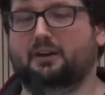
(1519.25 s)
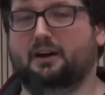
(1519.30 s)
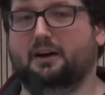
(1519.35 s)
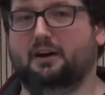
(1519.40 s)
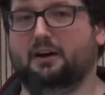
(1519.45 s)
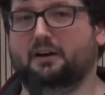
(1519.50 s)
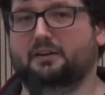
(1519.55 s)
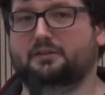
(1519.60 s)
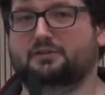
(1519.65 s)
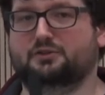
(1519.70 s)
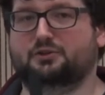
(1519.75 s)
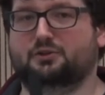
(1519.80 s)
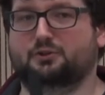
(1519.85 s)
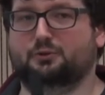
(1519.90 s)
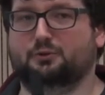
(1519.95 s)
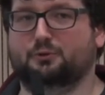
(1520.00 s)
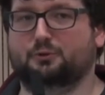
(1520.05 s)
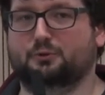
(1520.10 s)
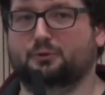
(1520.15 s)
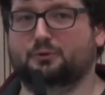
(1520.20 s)
uh,
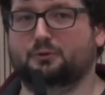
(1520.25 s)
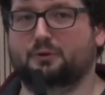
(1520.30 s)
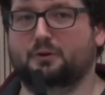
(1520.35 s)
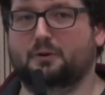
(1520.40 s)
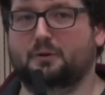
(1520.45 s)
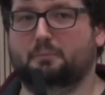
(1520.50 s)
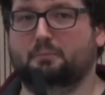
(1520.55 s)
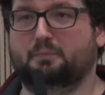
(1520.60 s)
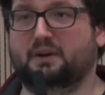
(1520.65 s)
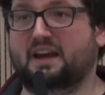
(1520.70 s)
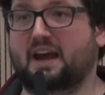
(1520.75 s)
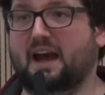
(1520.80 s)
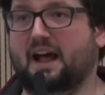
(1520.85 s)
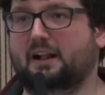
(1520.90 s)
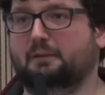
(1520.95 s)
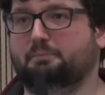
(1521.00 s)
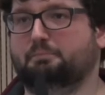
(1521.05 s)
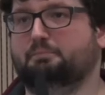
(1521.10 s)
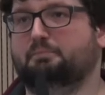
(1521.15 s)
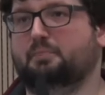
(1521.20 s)
to be
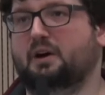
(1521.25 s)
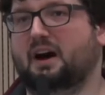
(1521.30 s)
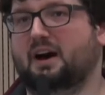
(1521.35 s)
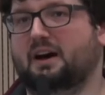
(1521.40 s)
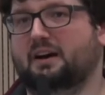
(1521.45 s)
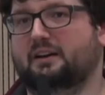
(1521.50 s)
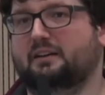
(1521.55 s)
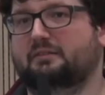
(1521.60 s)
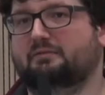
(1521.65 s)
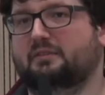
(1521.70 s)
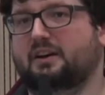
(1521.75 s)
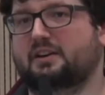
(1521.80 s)
helped by,